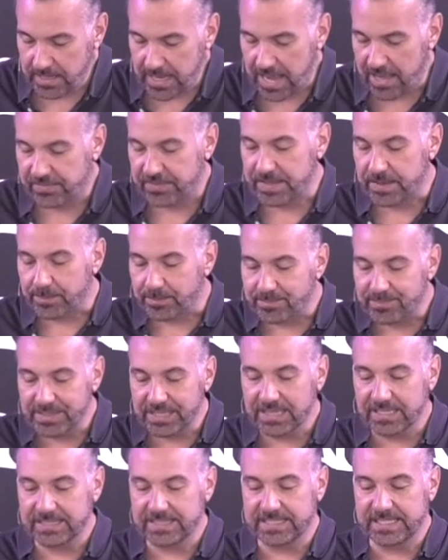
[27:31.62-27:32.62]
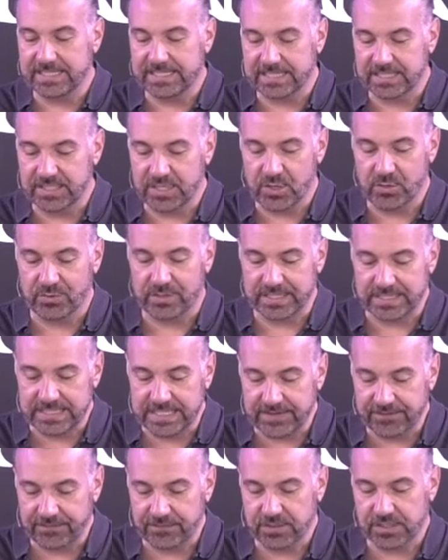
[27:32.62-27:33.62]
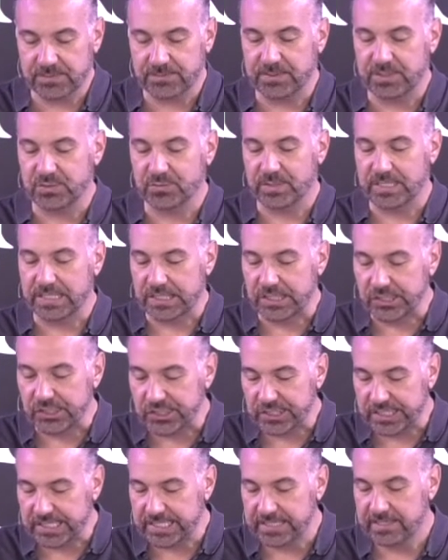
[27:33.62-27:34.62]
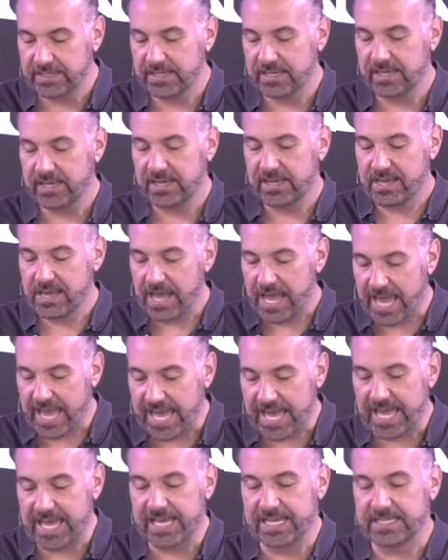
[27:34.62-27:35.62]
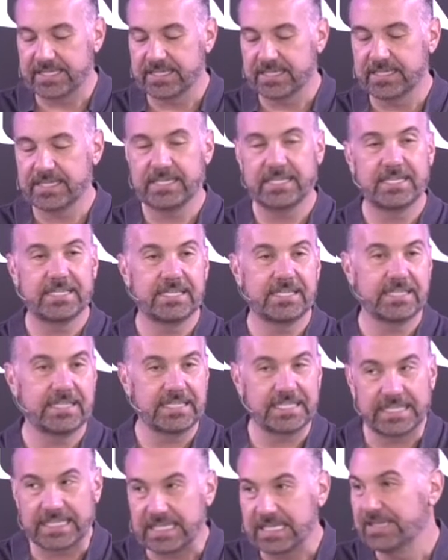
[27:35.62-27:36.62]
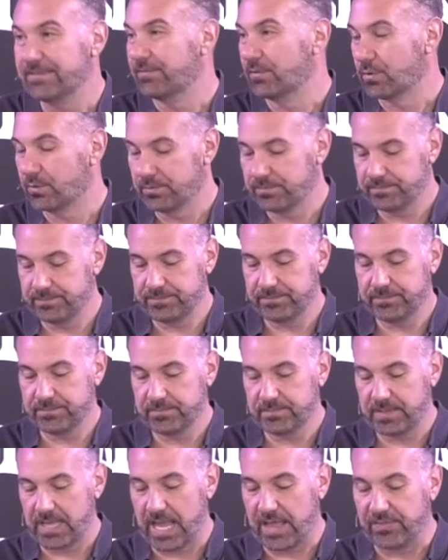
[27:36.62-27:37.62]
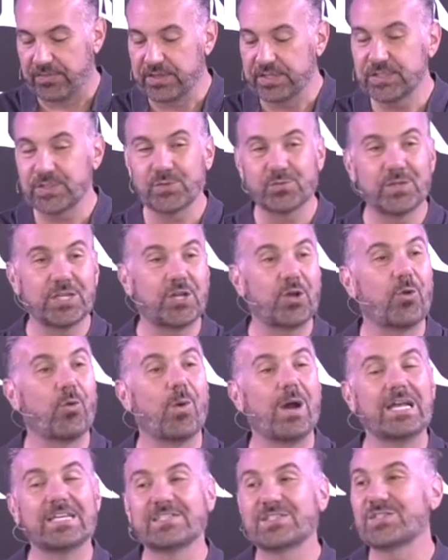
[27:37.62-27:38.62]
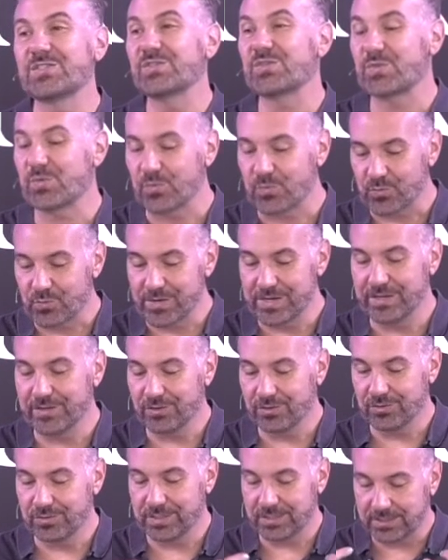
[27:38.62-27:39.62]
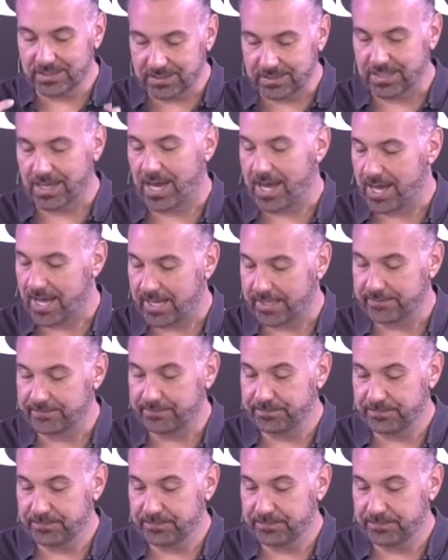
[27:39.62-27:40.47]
and the ability to know the difference between good and evil. And this request thrilled God.